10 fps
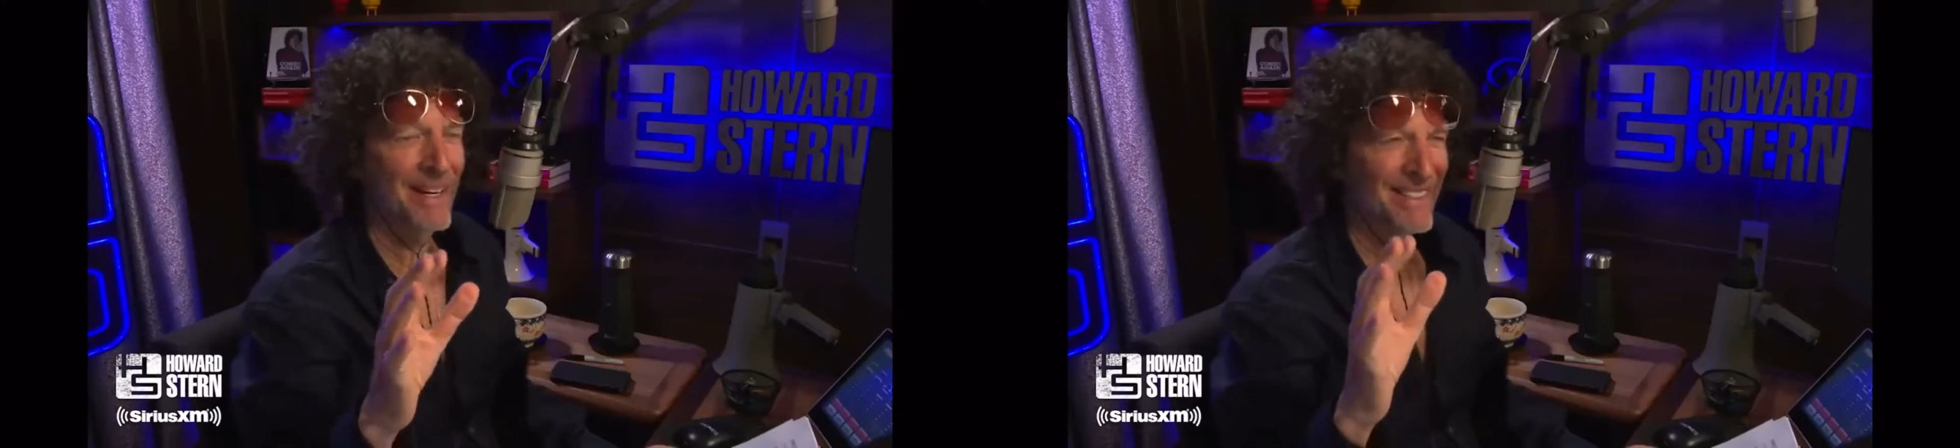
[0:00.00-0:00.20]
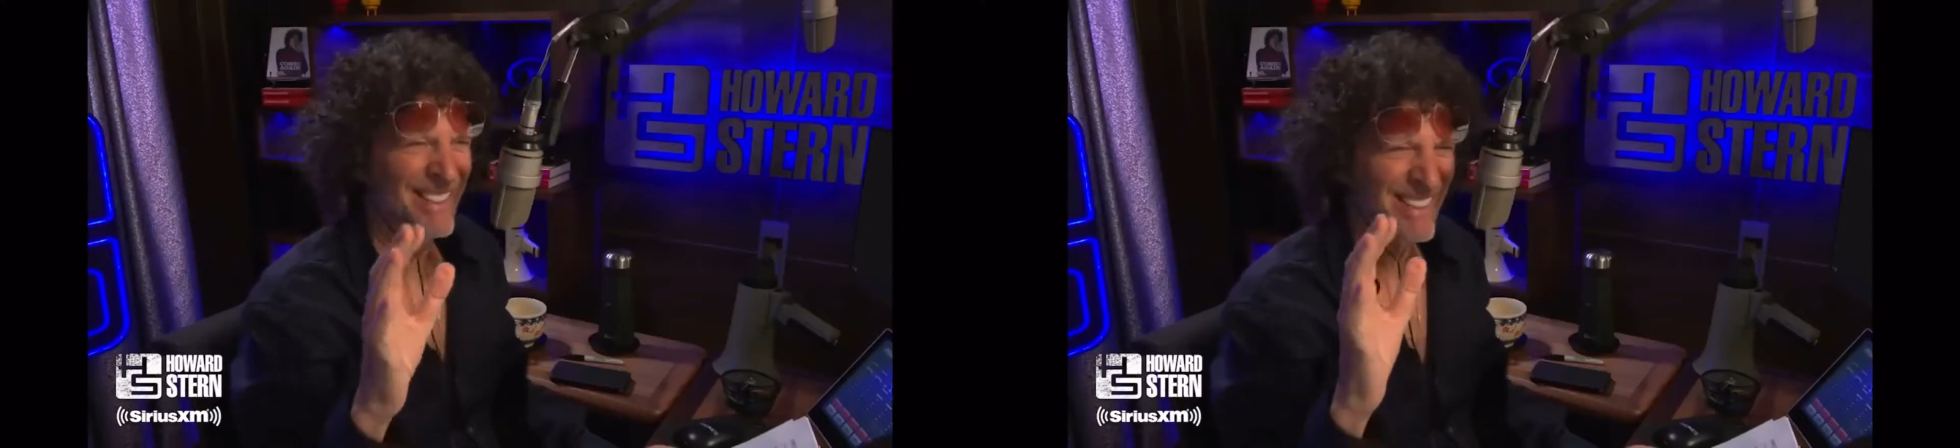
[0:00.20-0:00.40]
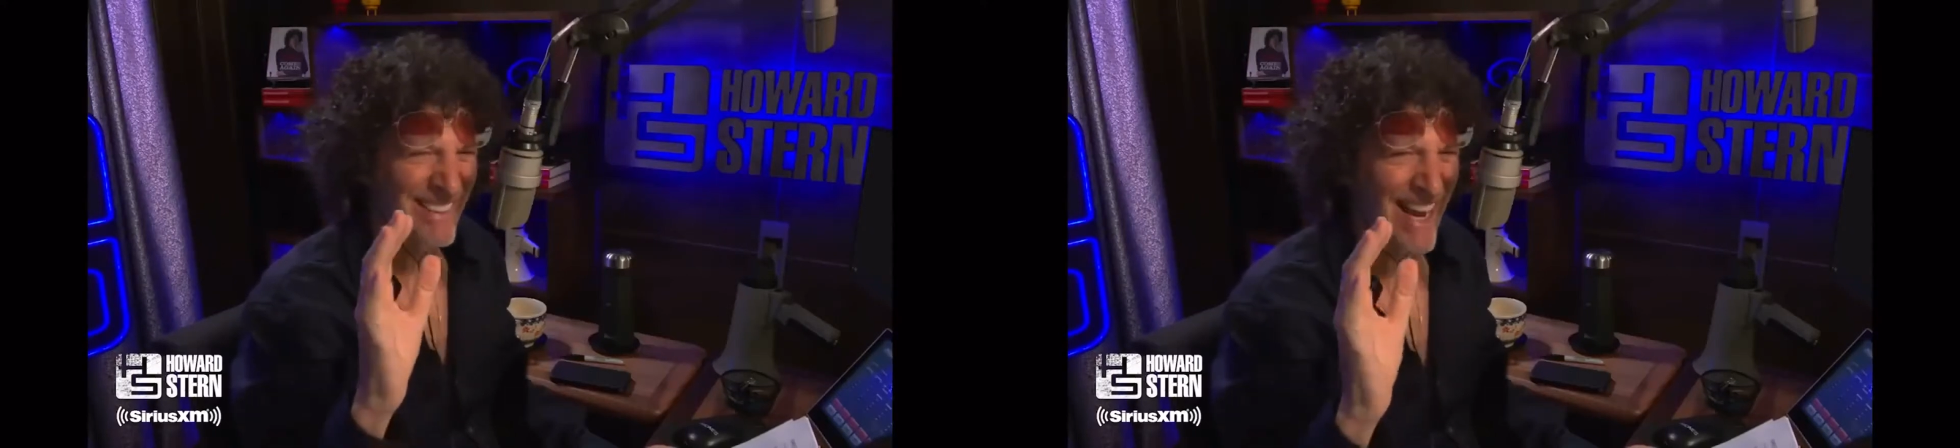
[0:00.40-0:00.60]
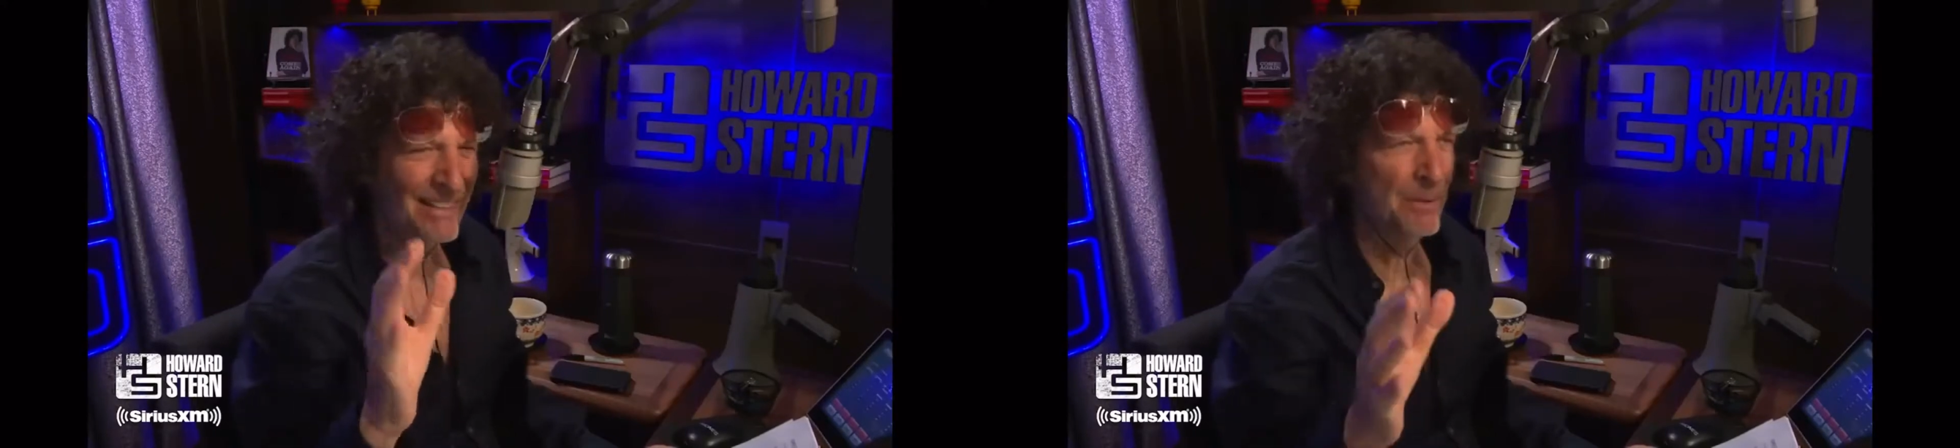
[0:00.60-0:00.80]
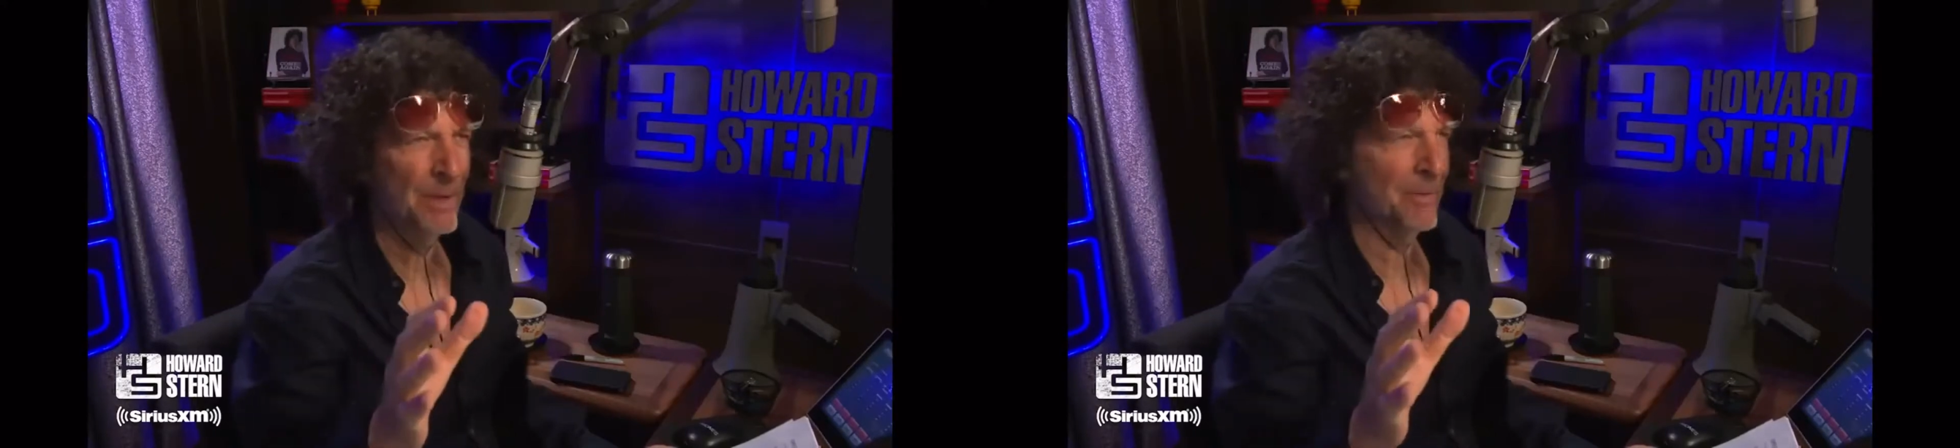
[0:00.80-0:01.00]
And it's
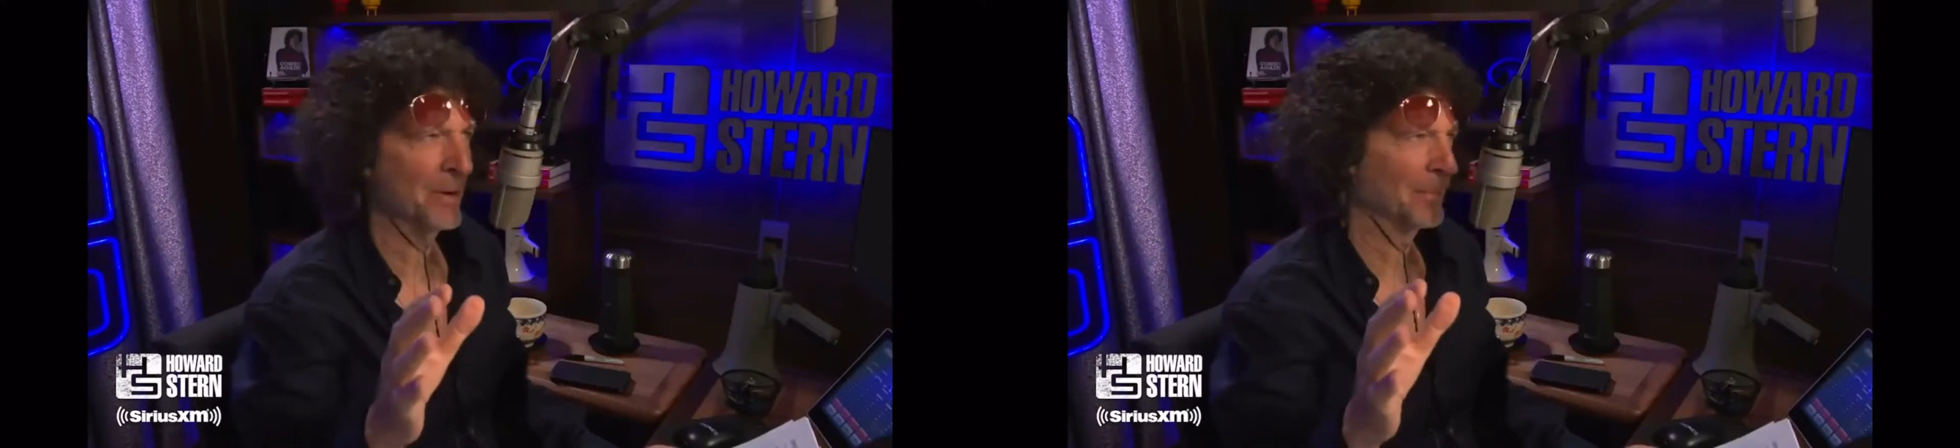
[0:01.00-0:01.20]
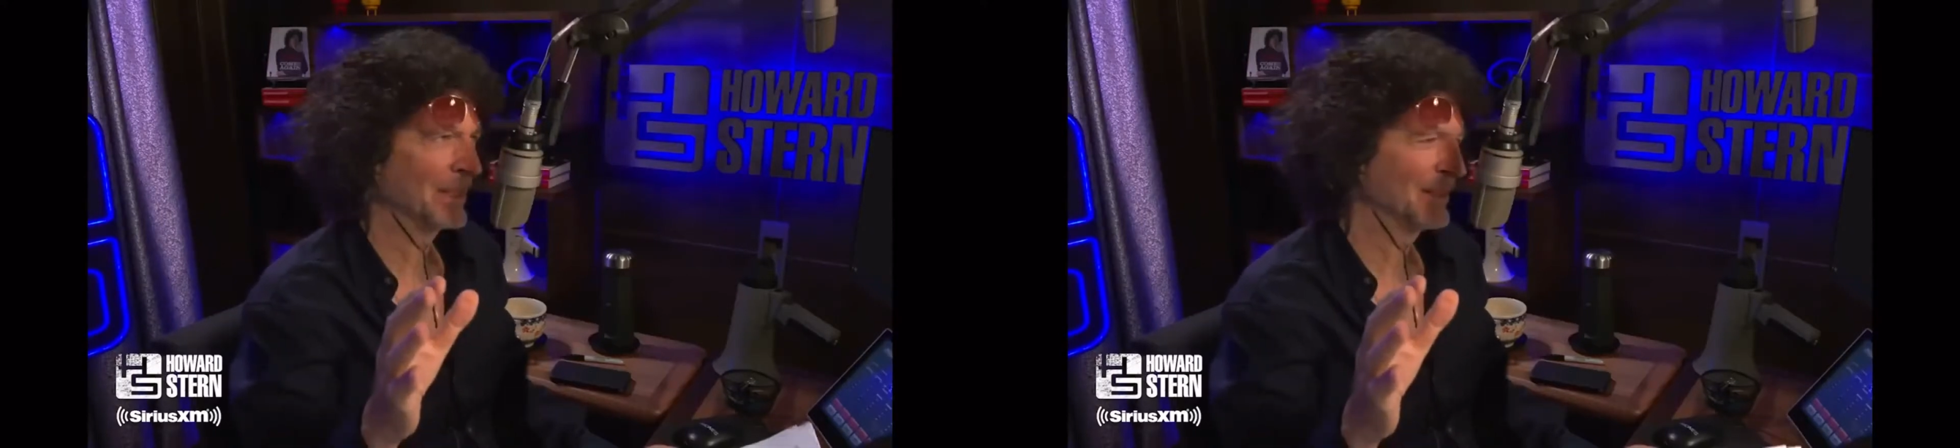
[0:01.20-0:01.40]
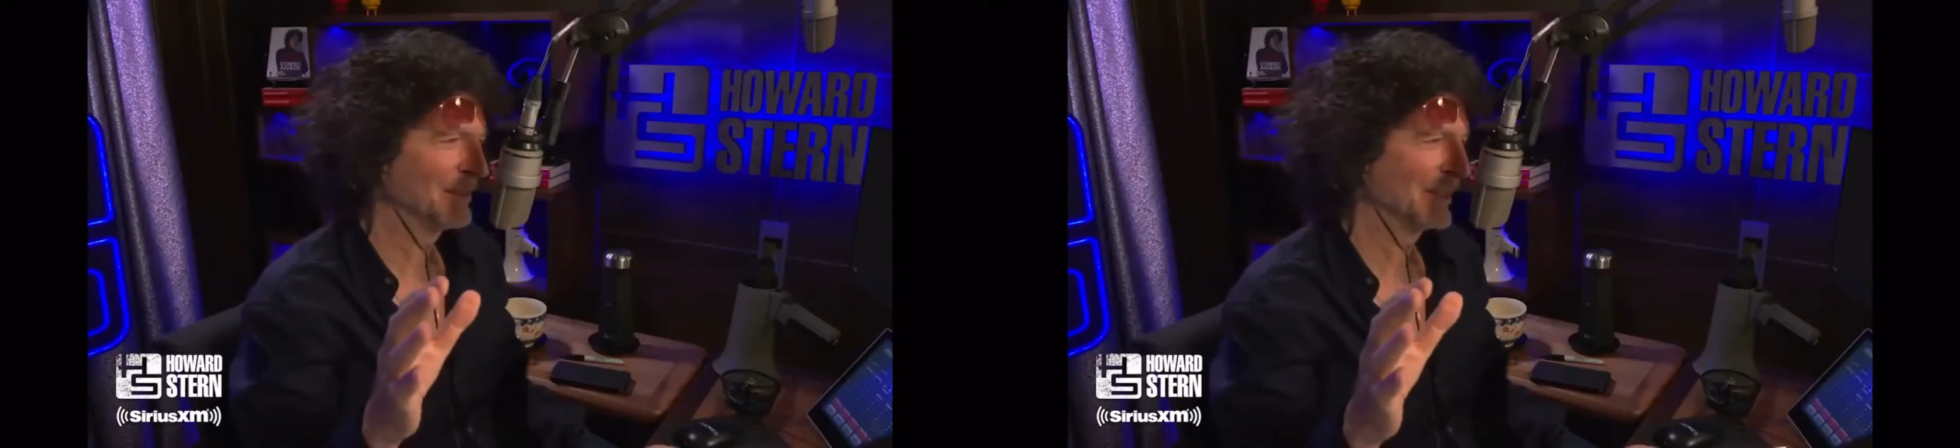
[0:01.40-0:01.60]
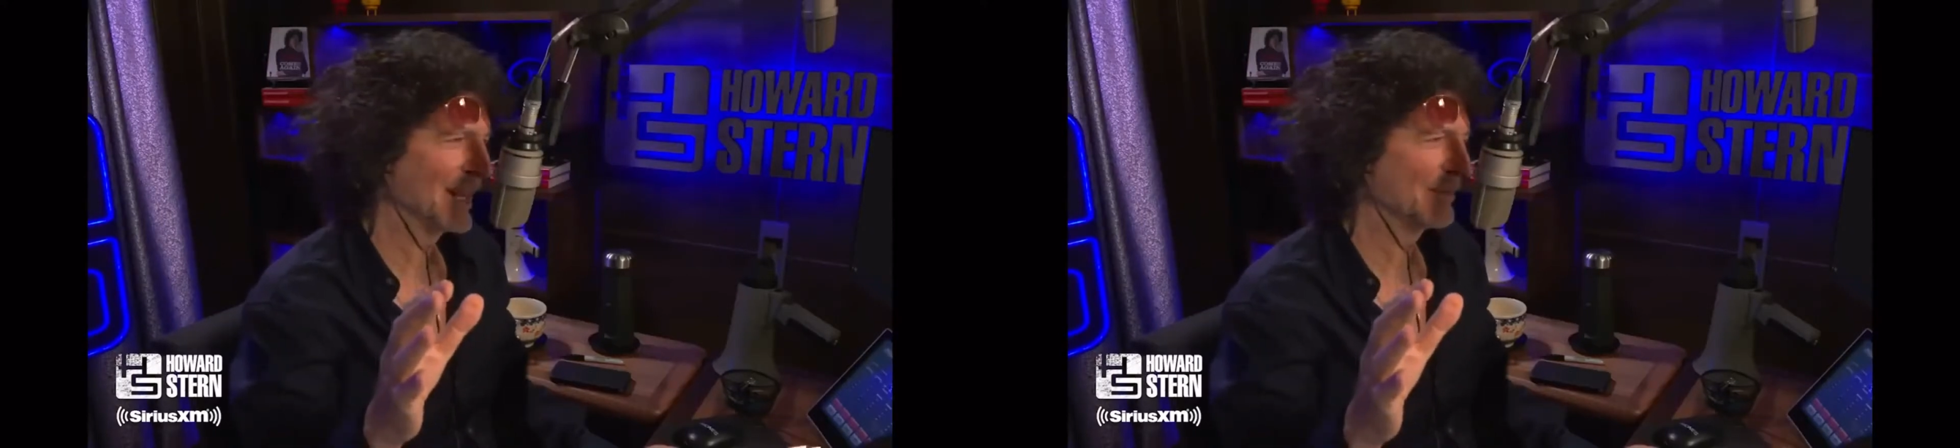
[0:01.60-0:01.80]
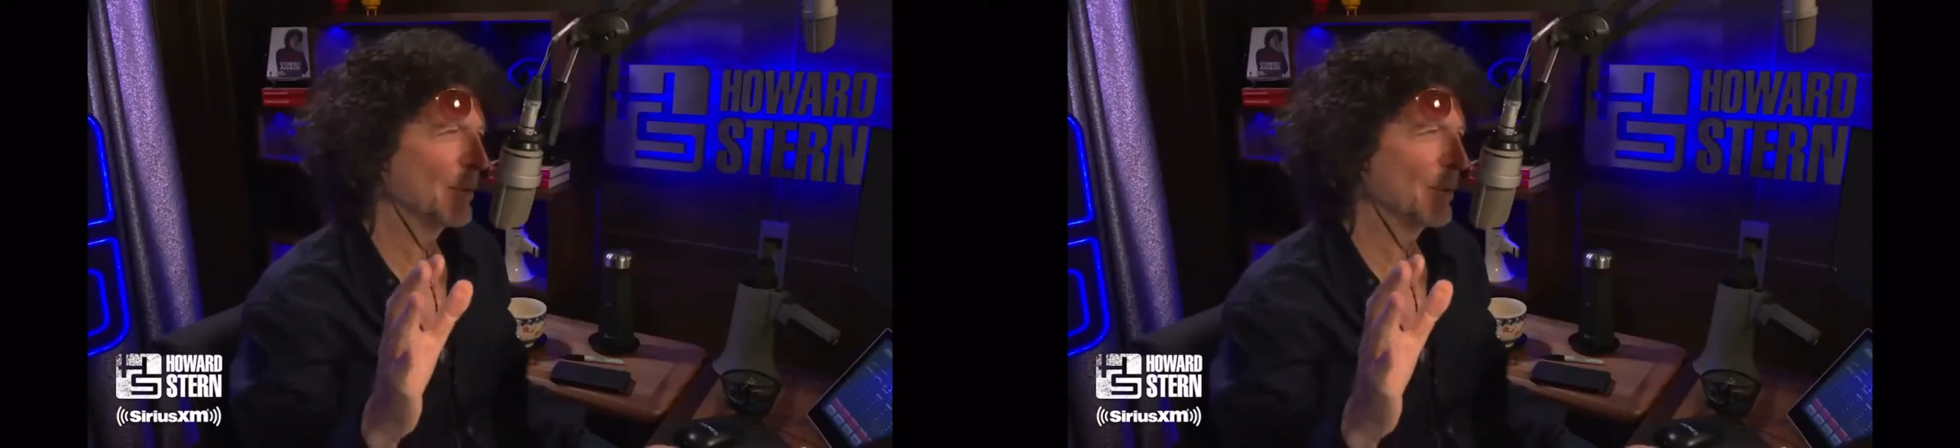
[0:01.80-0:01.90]
exactly what I want to be doing in life. I